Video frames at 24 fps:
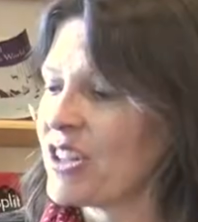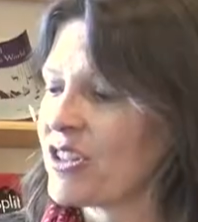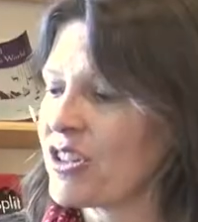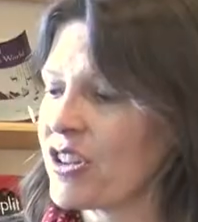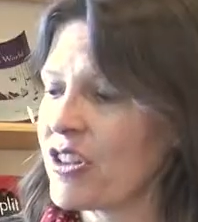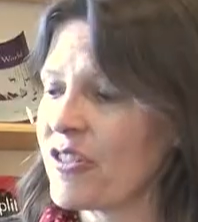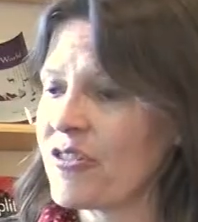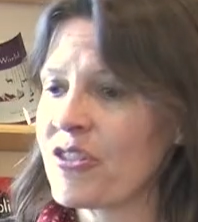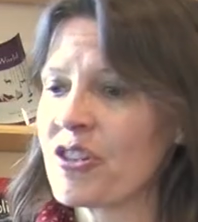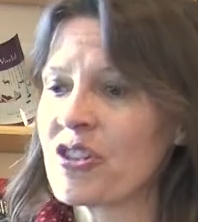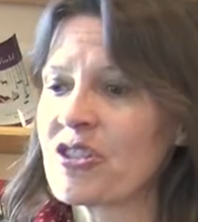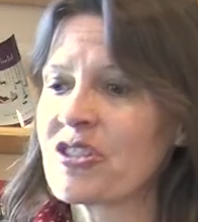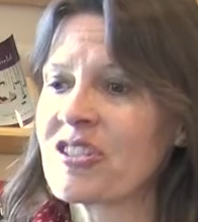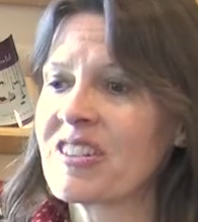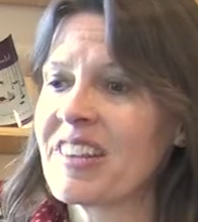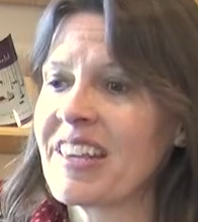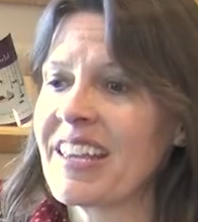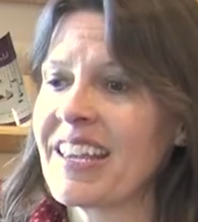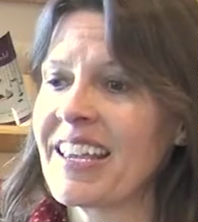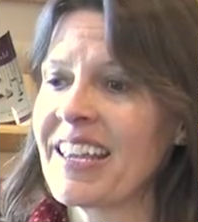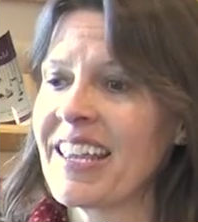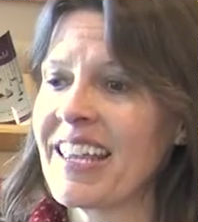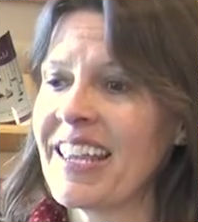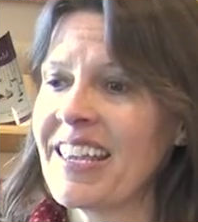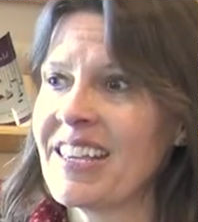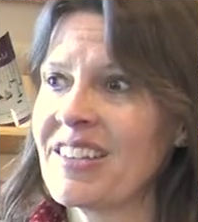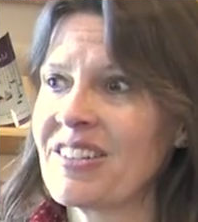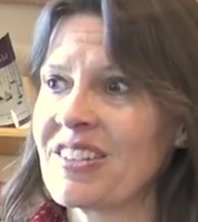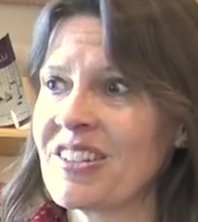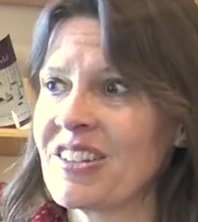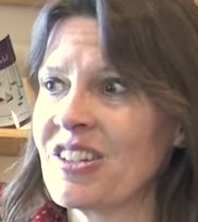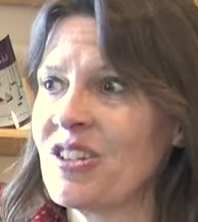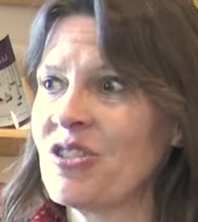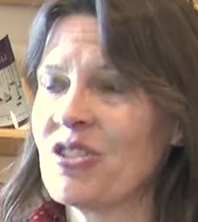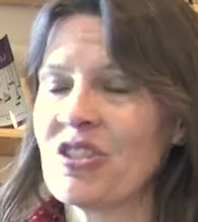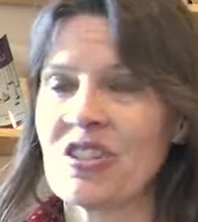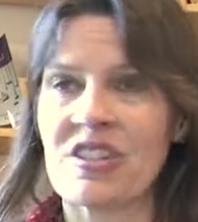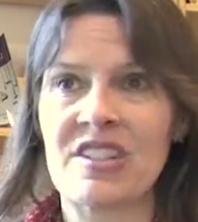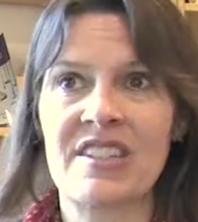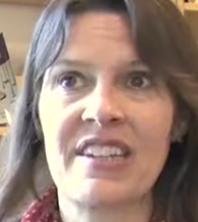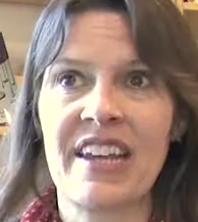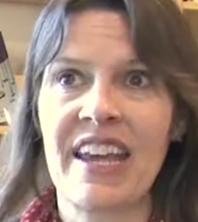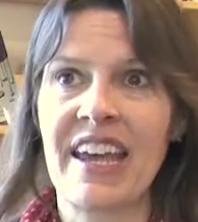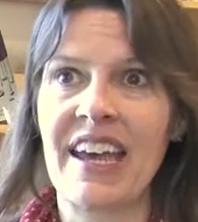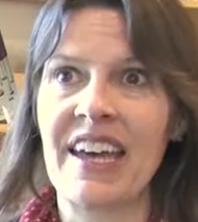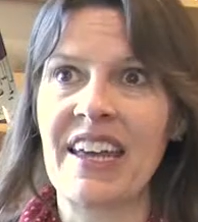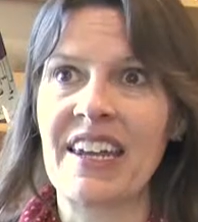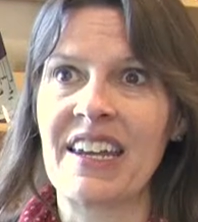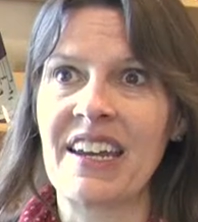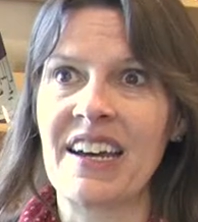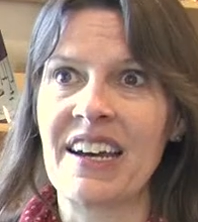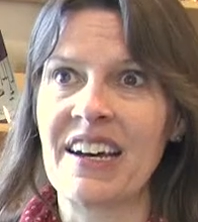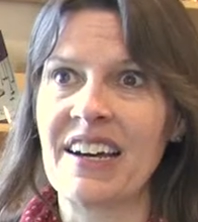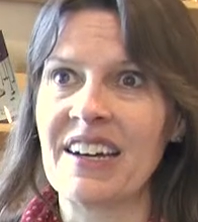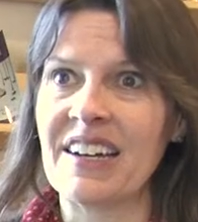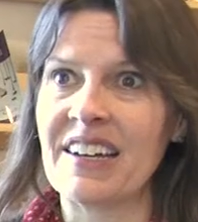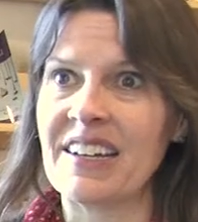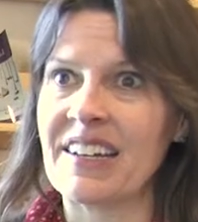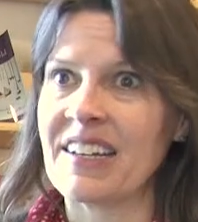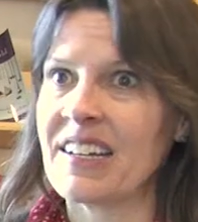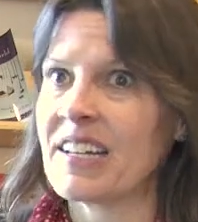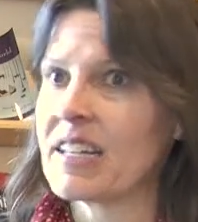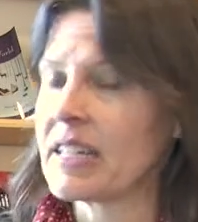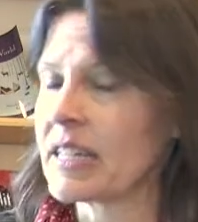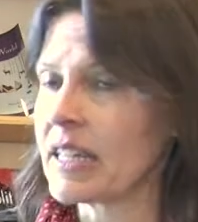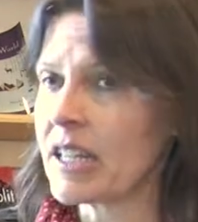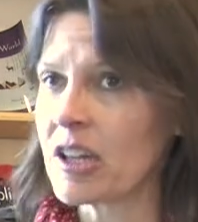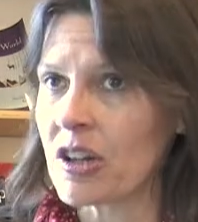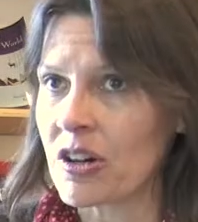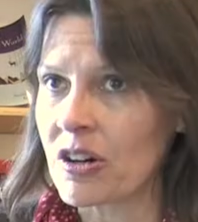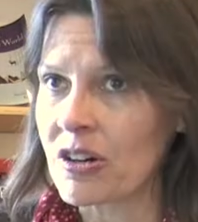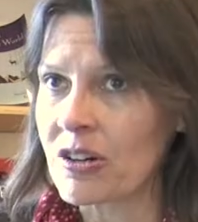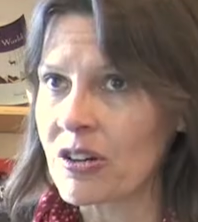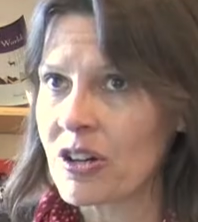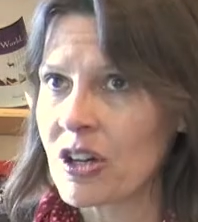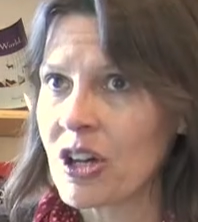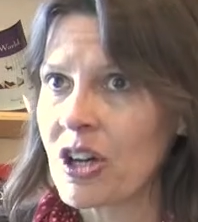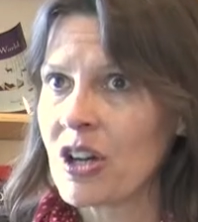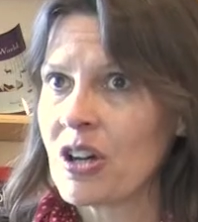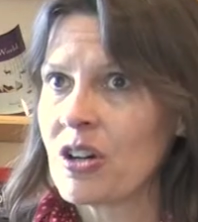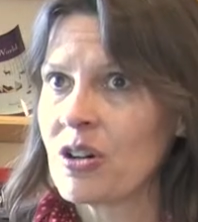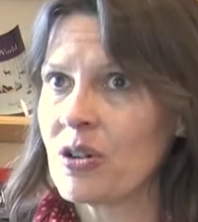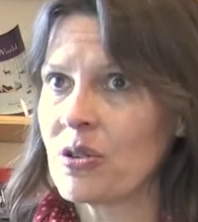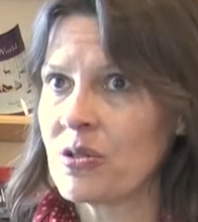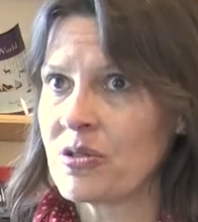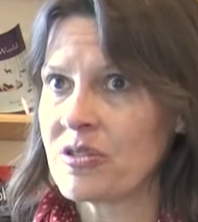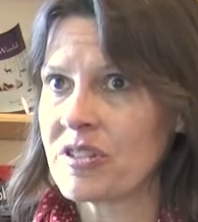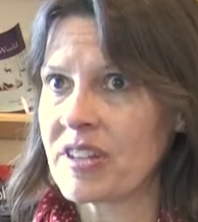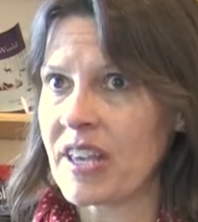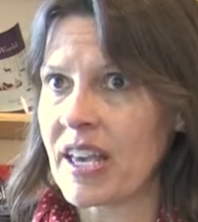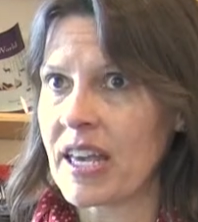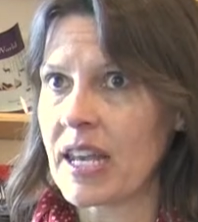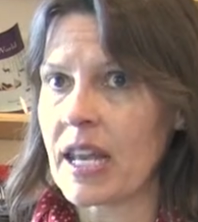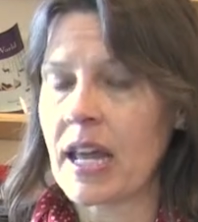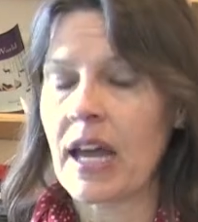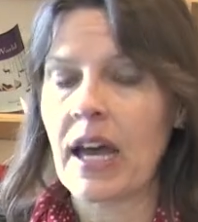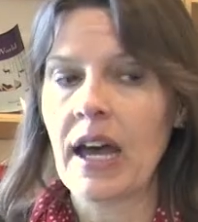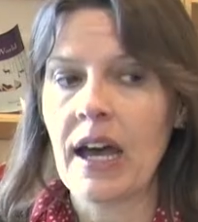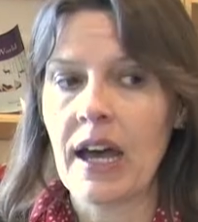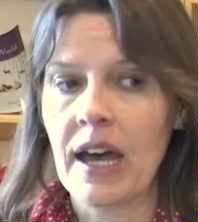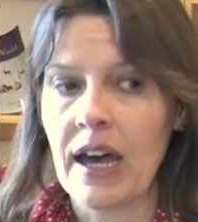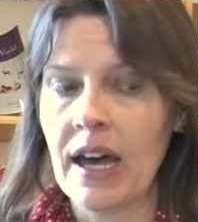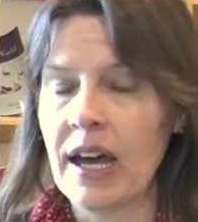So the first thing is you just had a leader who said,